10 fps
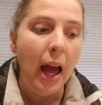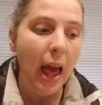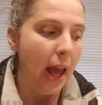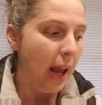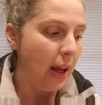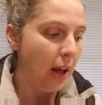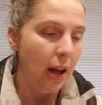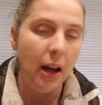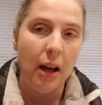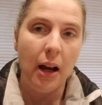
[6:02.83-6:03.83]
a
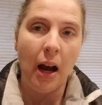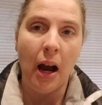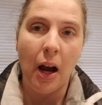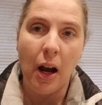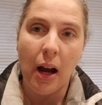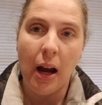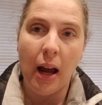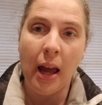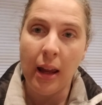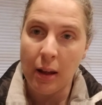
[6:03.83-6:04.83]

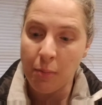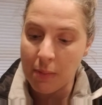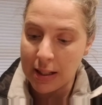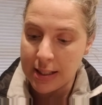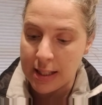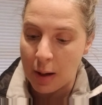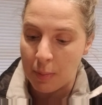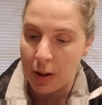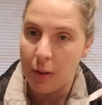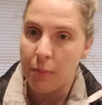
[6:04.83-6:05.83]
mixed
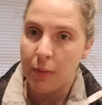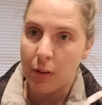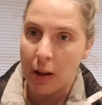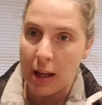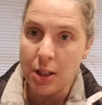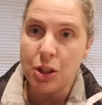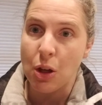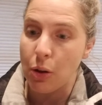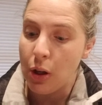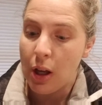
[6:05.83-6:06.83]
number. Okay,
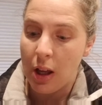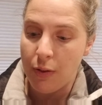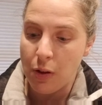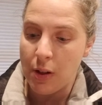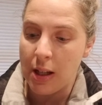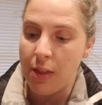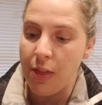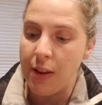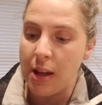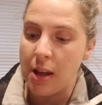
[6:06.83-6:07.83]
so if you
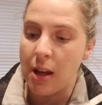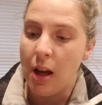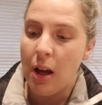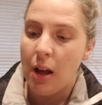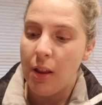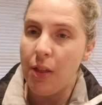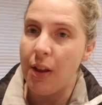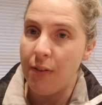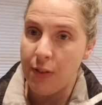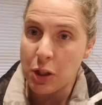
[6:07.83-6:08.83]
need the
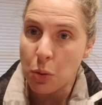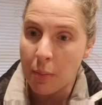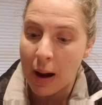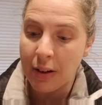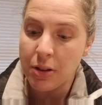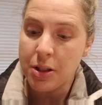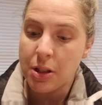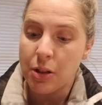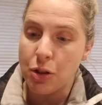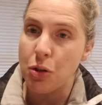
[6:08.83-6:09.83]
visual models,
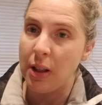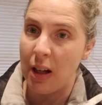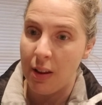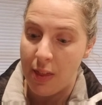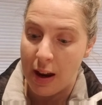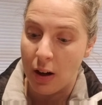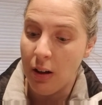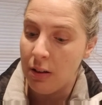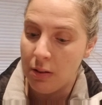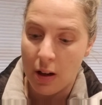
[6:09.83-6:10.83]
do it
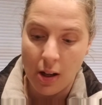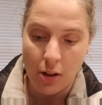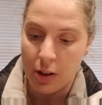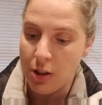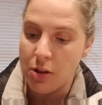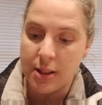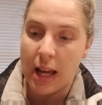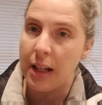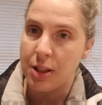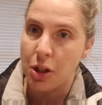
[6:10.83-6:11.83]
there, and you can use
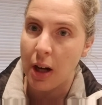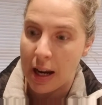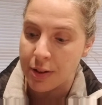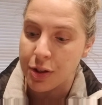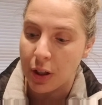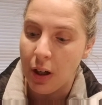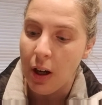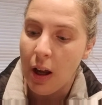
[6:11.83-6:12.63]
that as your answer.